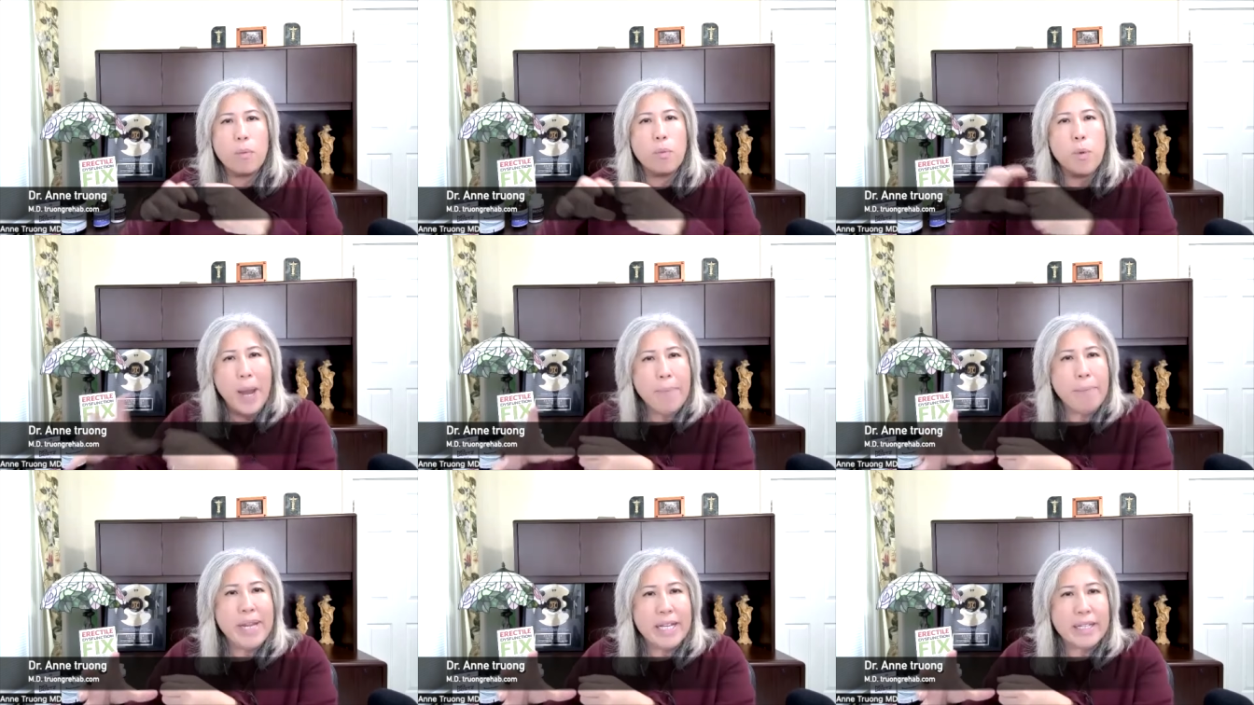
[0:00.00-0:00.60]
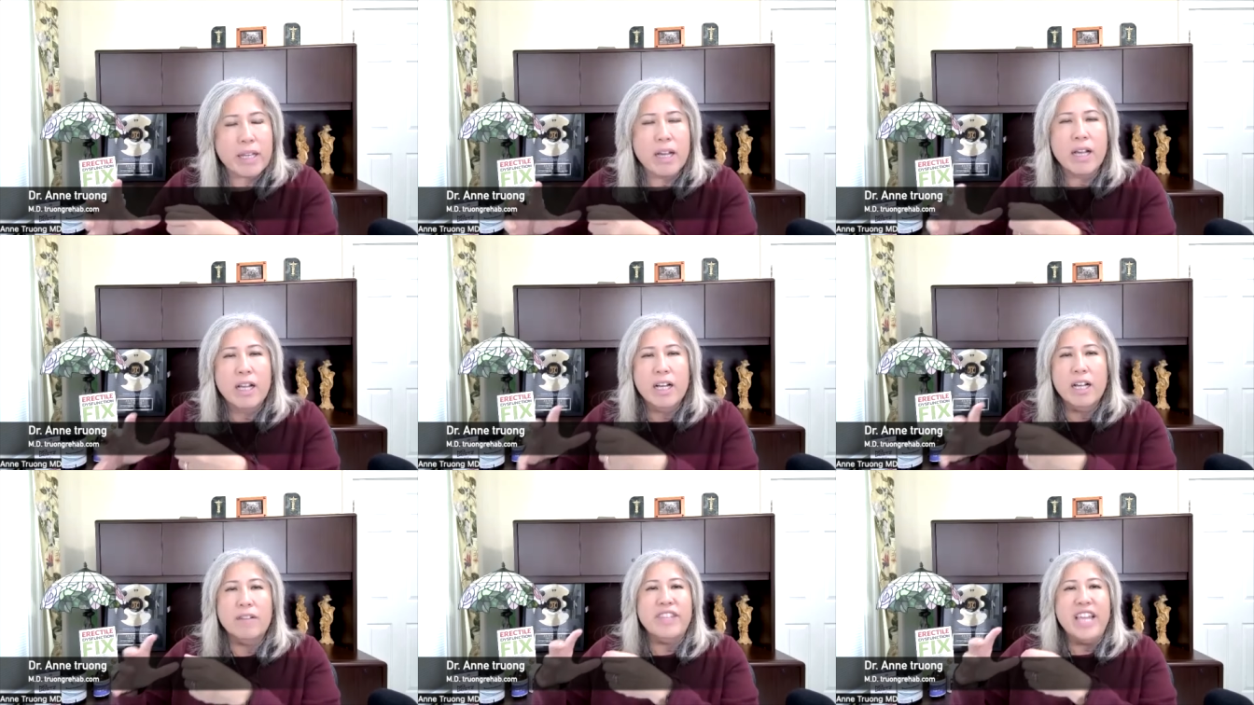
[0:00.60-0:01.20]
remnant
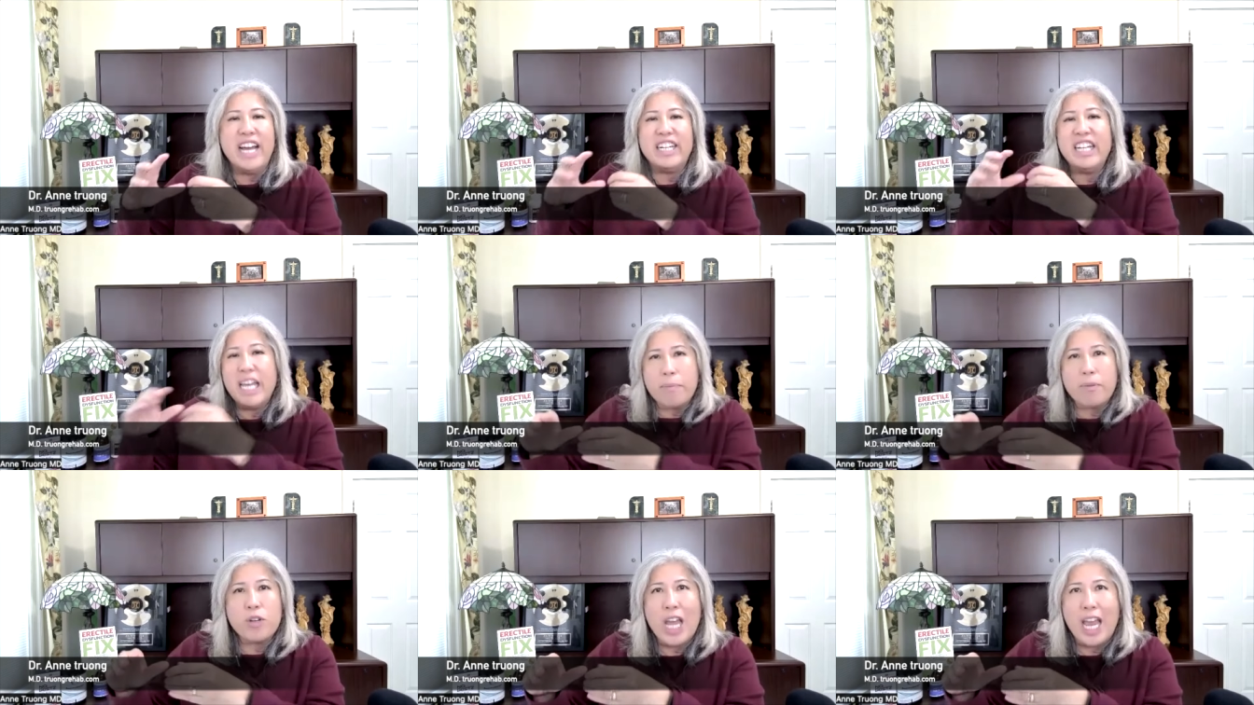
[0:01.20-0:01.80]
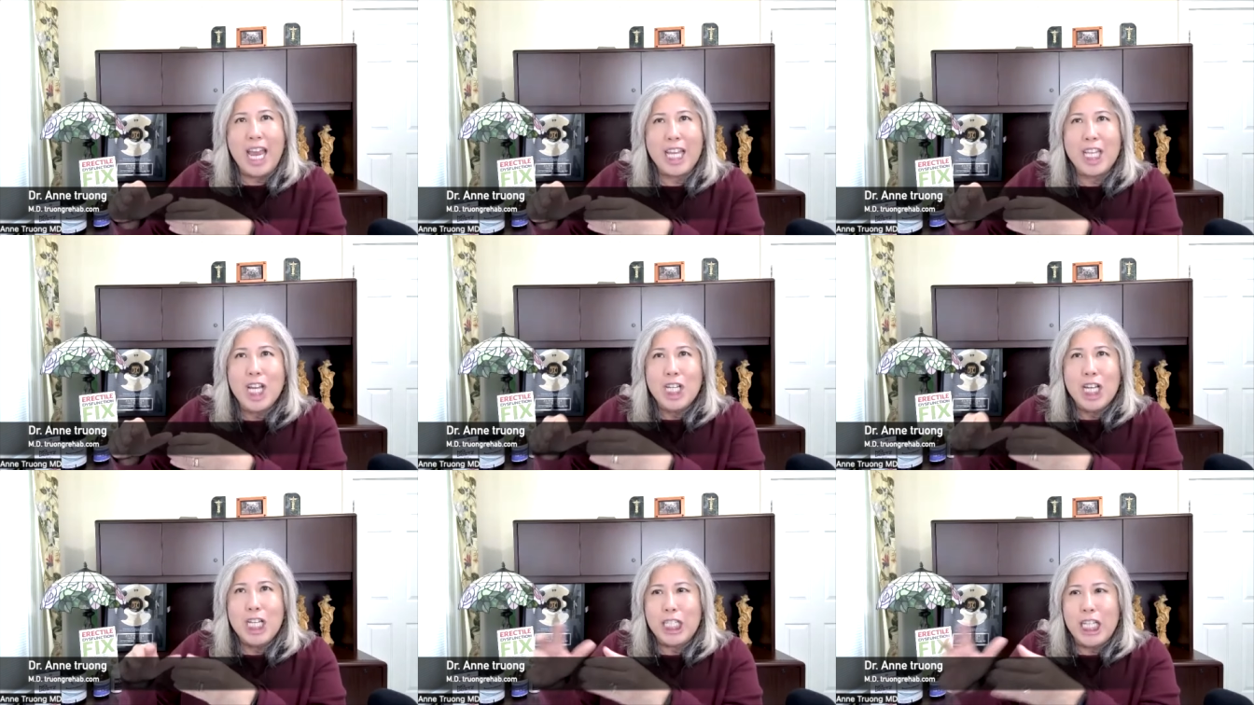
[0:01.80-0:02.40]
of that lampshade
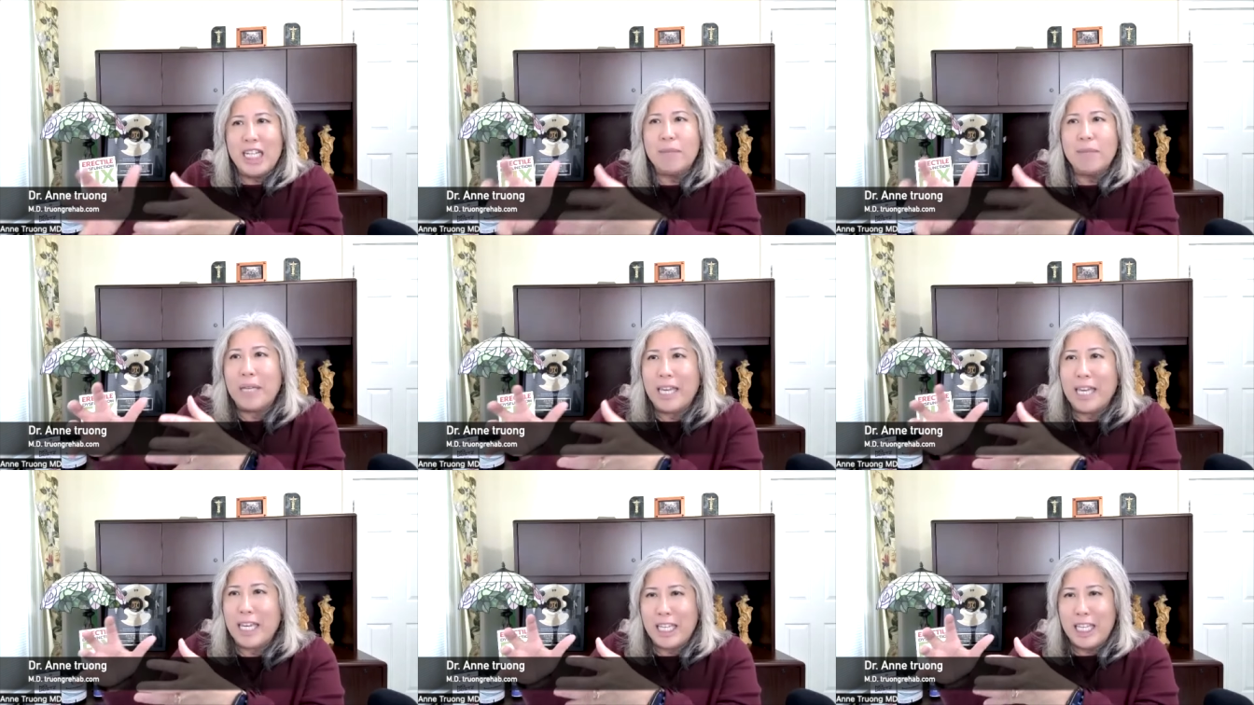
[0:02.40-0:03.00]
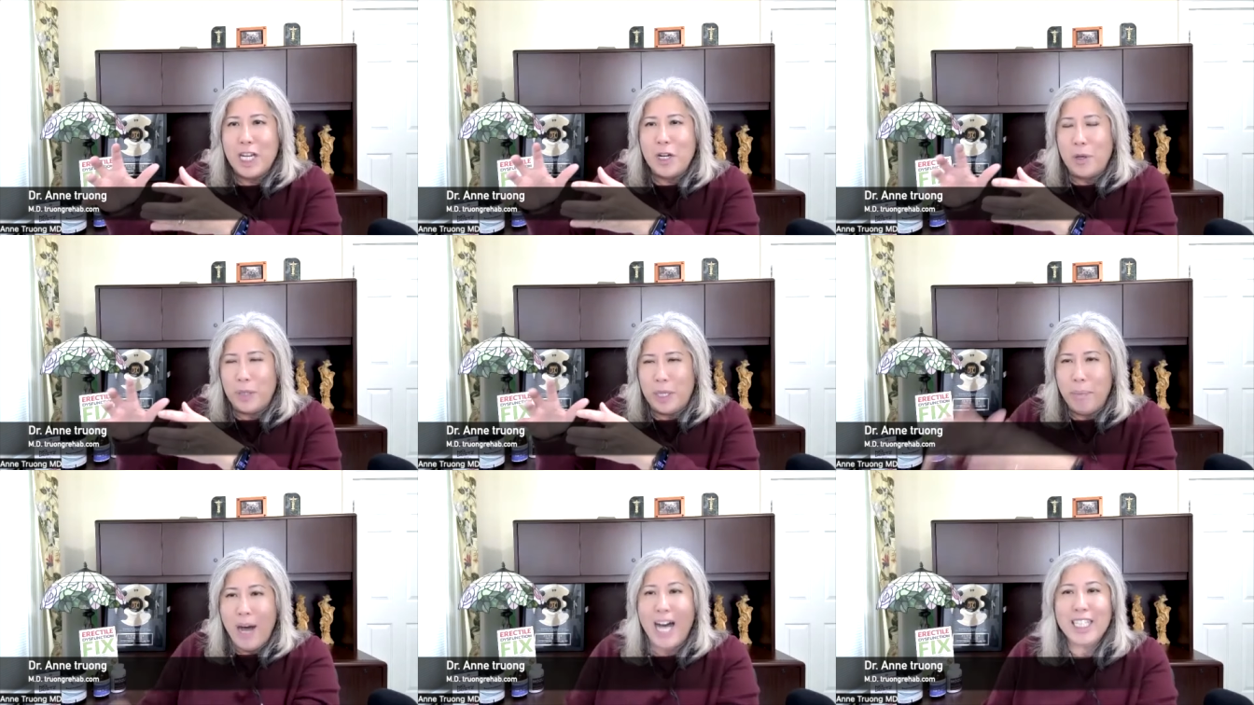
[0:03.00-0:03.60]
that's gonna be, you know,
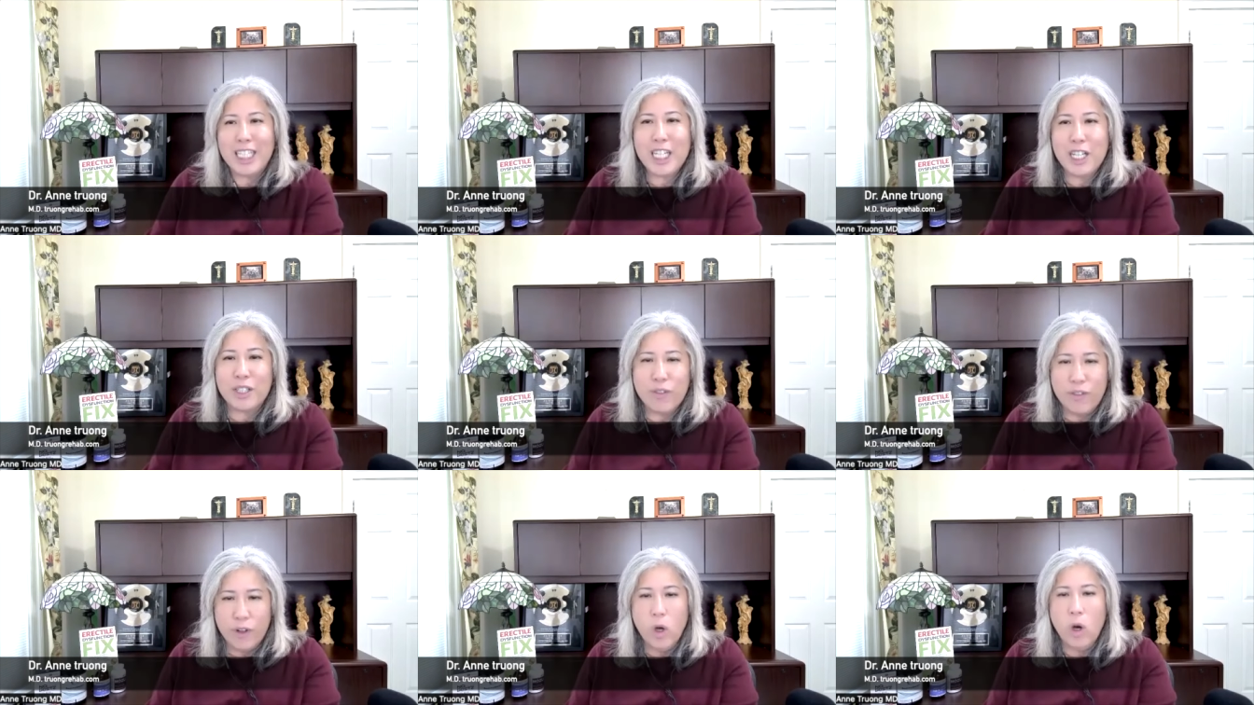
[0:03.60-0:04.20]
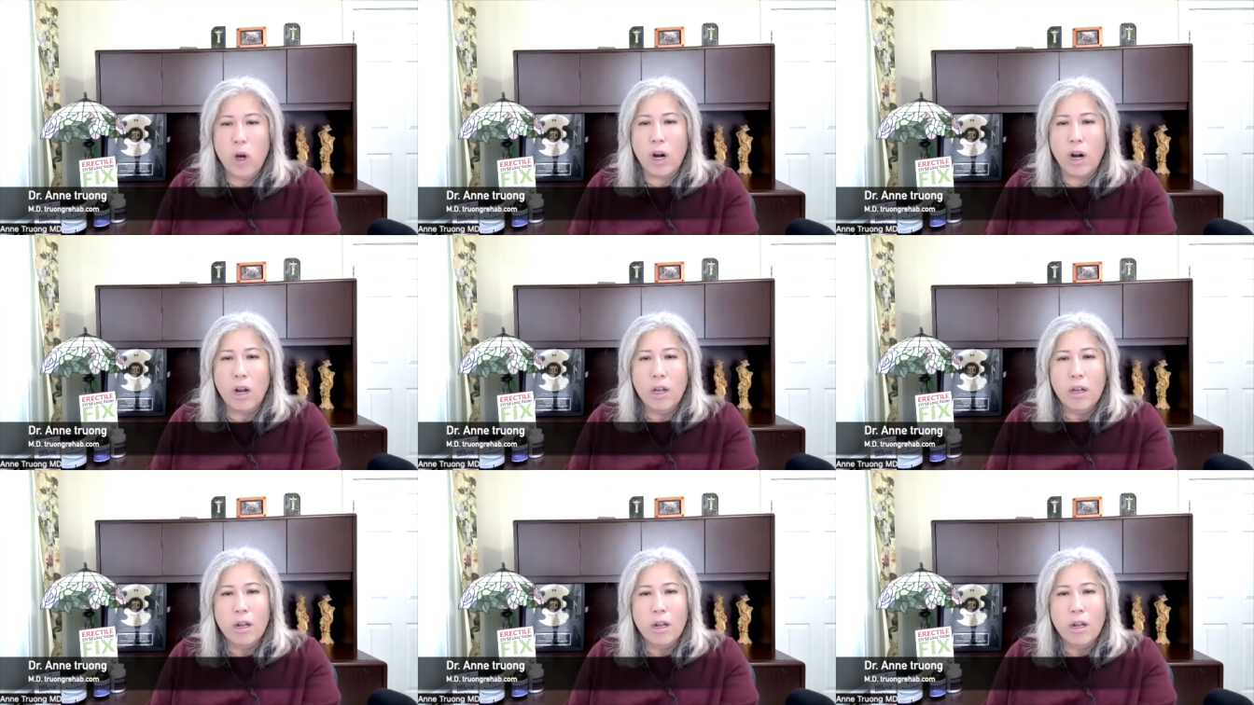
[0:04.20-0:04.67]
deposited in the floor.